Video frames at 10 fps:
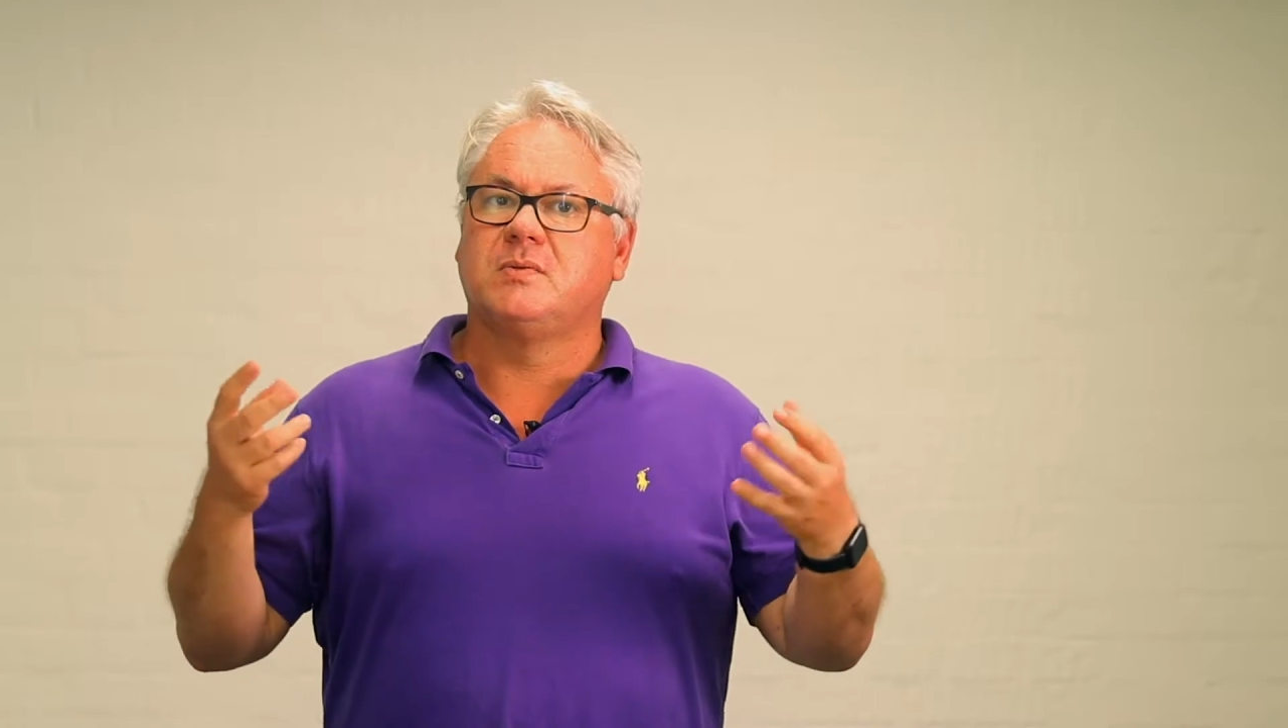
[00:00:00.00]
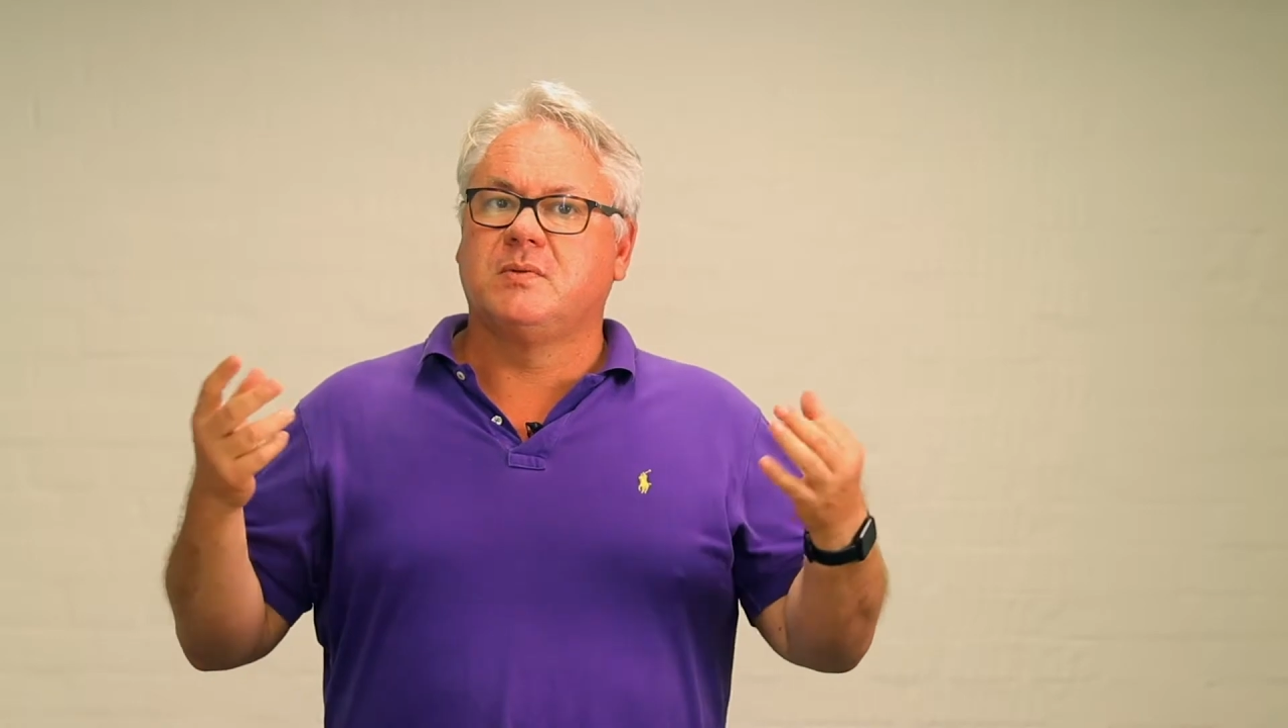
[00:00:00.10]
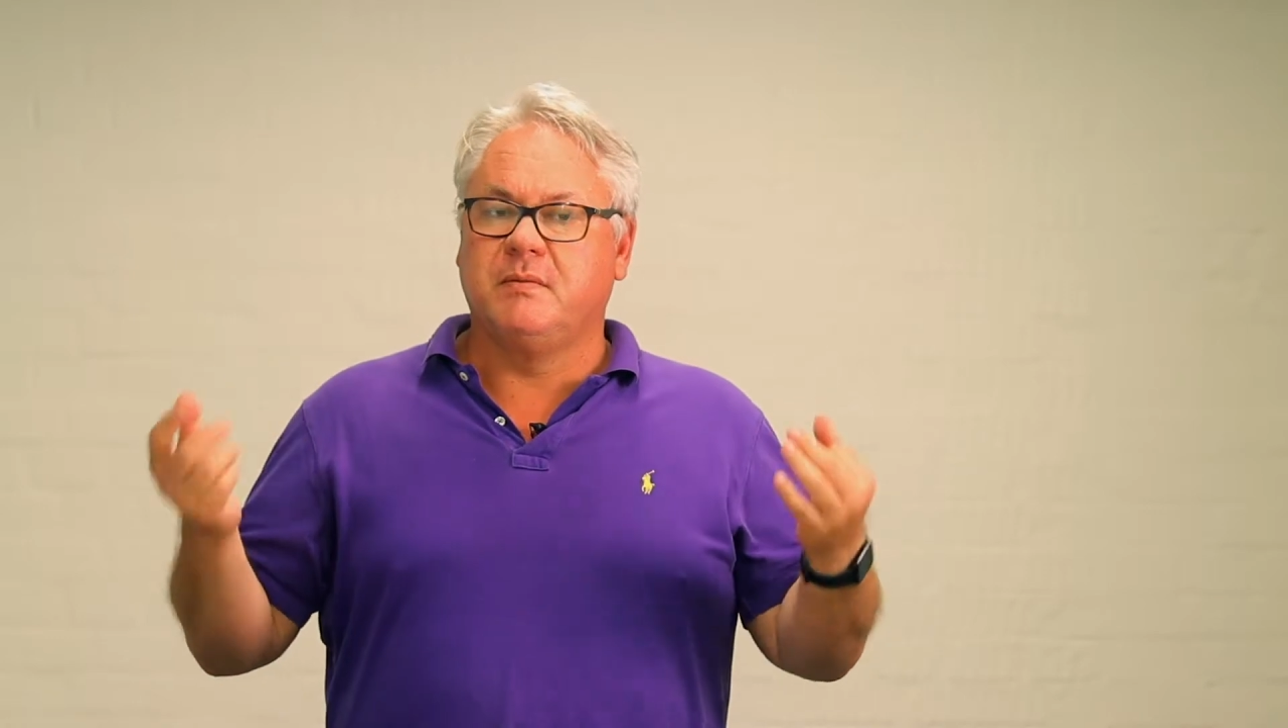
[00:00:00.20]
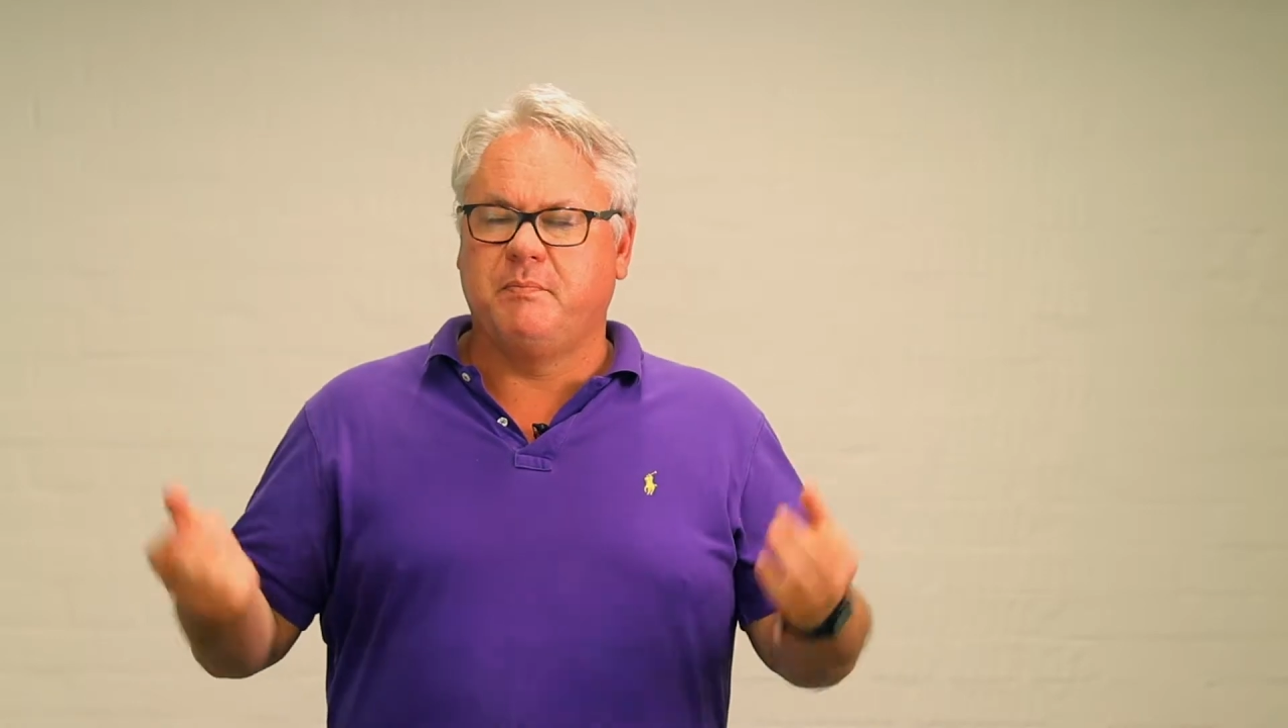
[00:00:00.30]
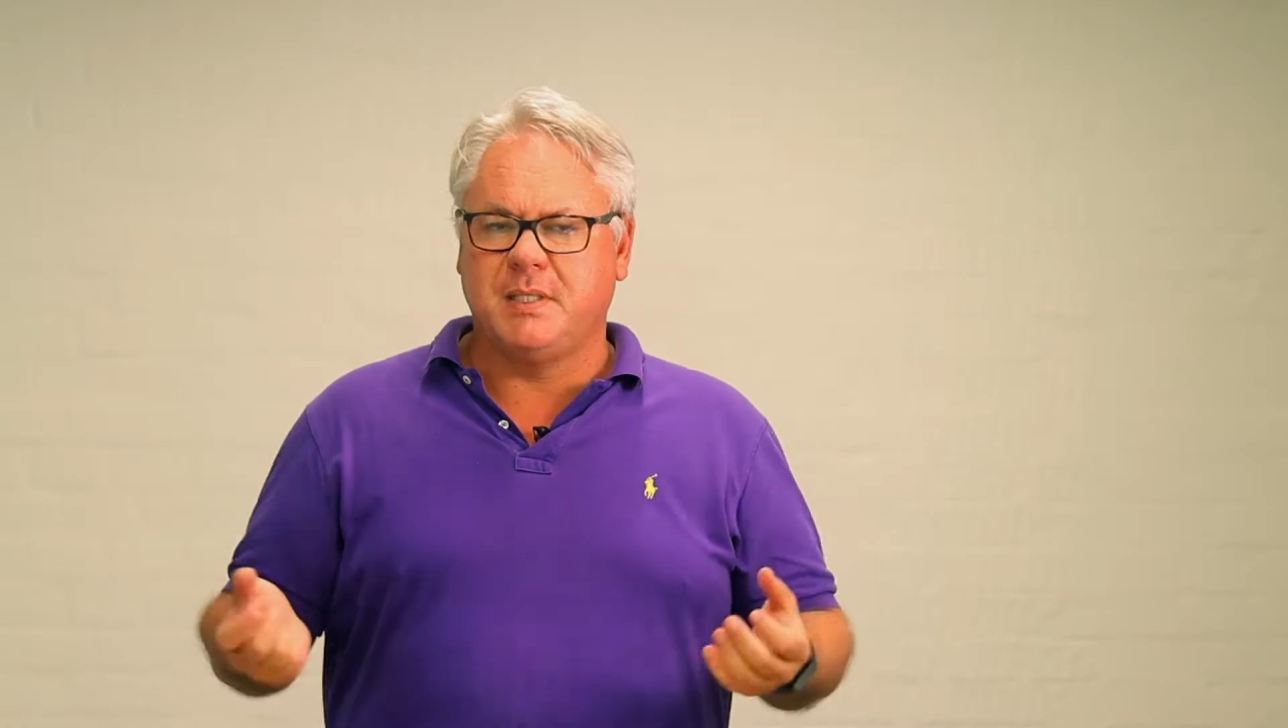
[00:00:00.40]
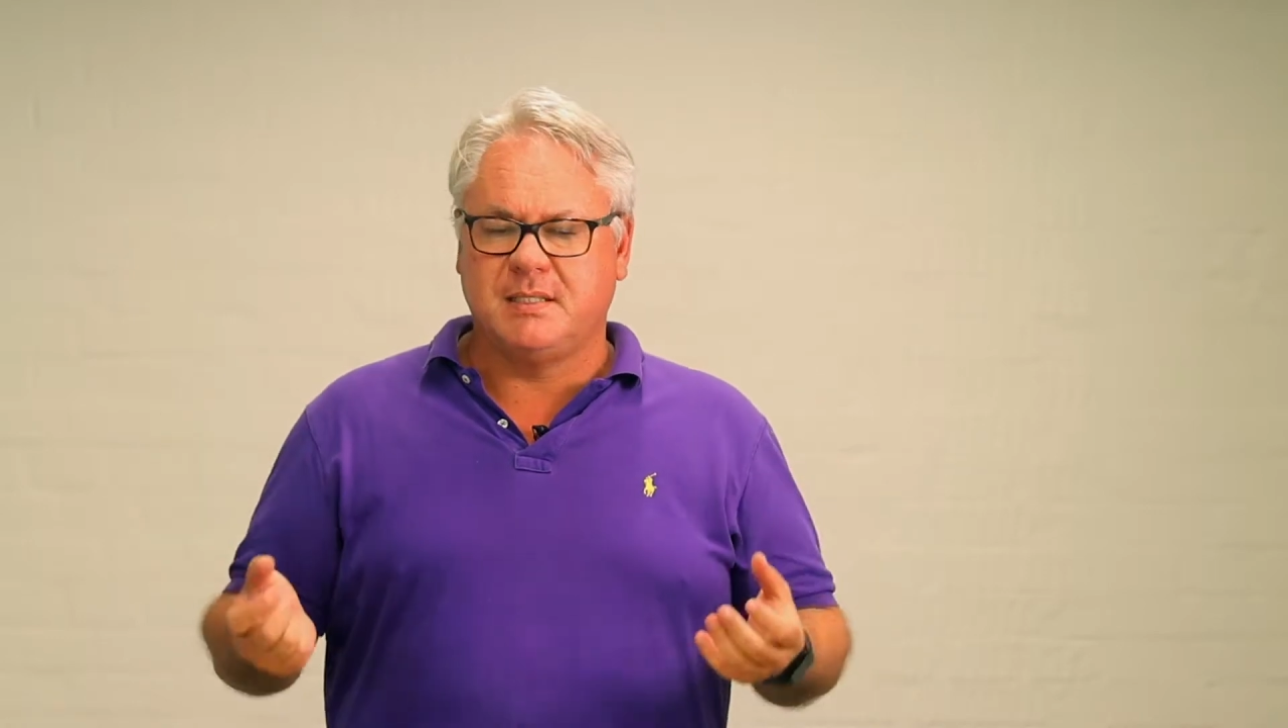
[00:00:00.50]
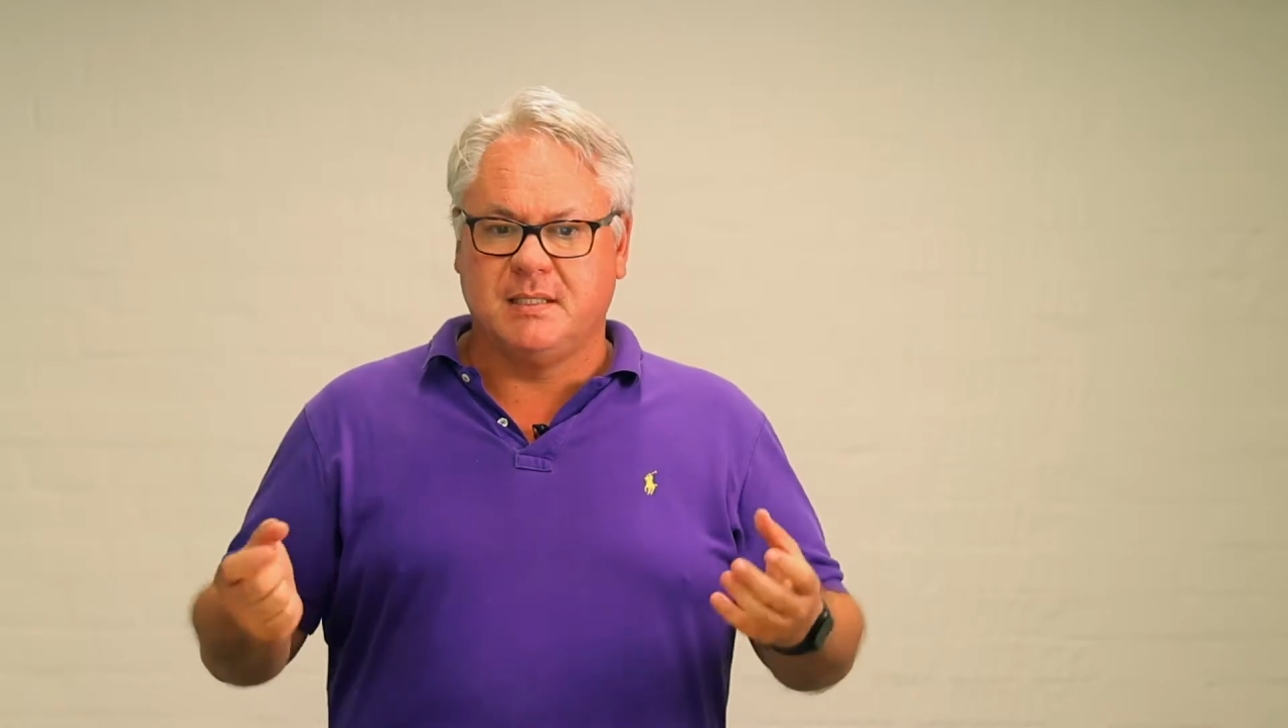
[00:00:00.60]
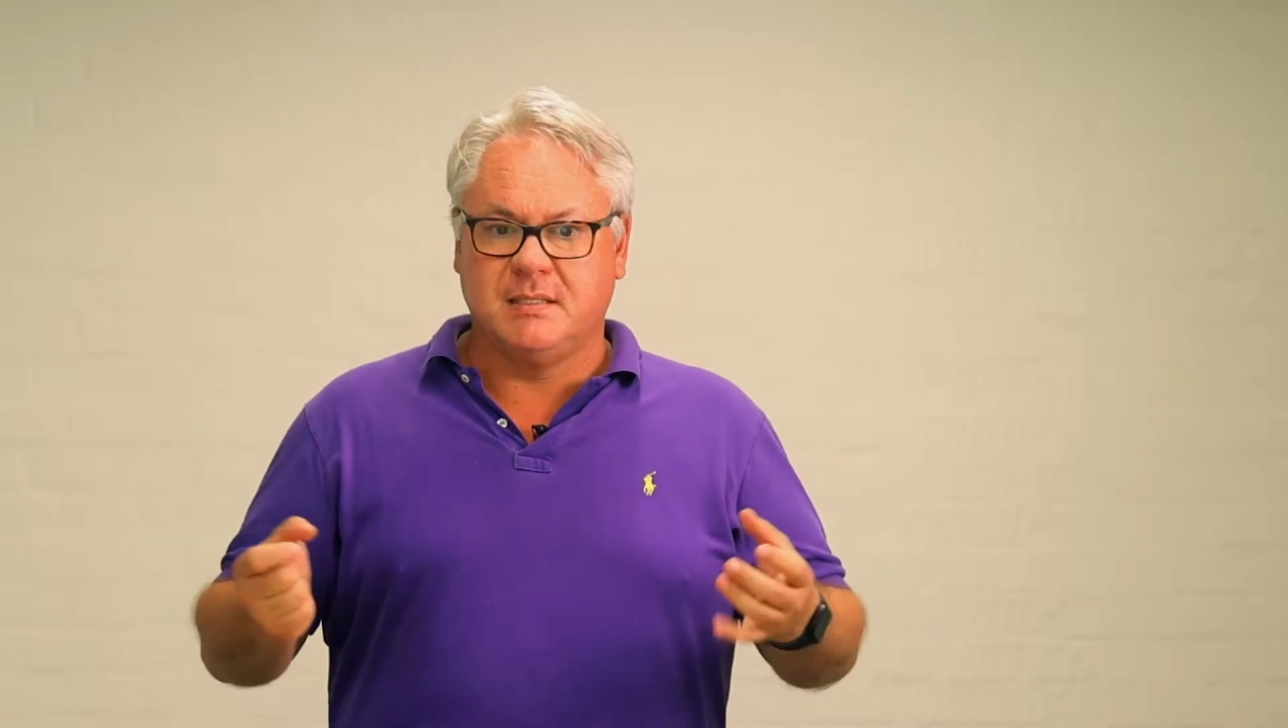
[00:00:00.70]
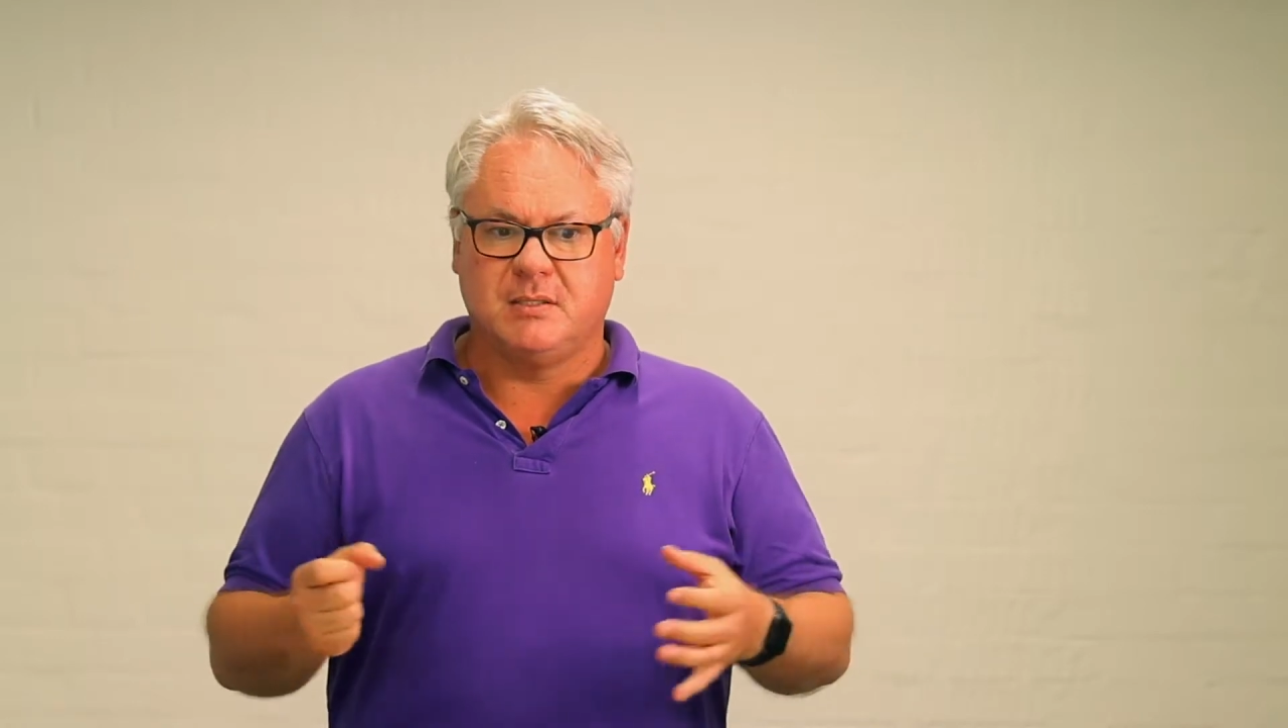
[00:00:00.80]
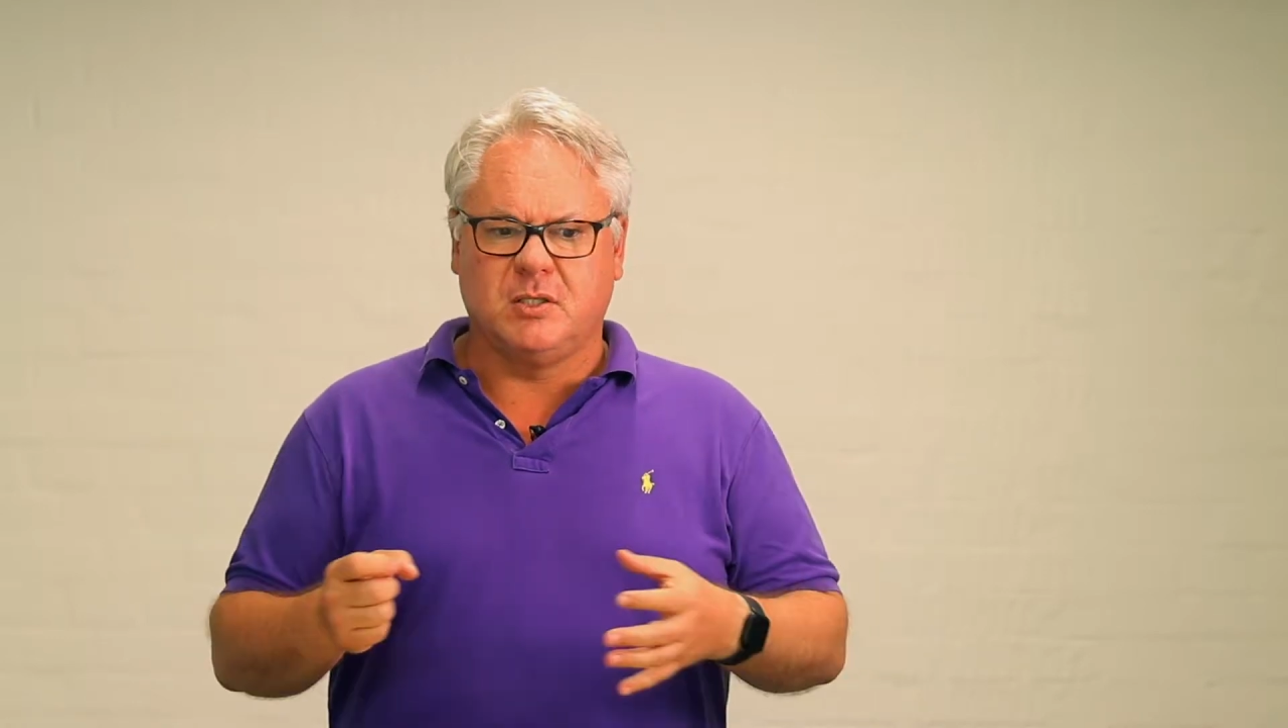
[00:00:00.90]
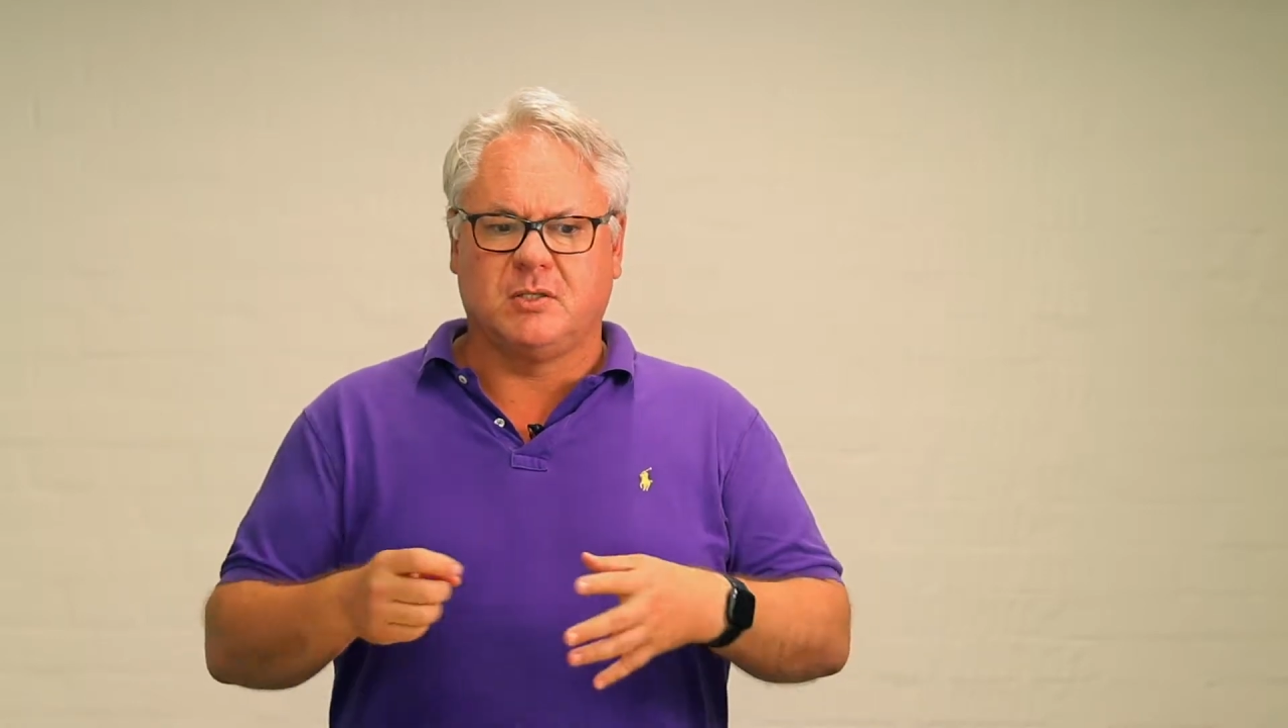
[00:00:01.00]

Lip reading: with the business to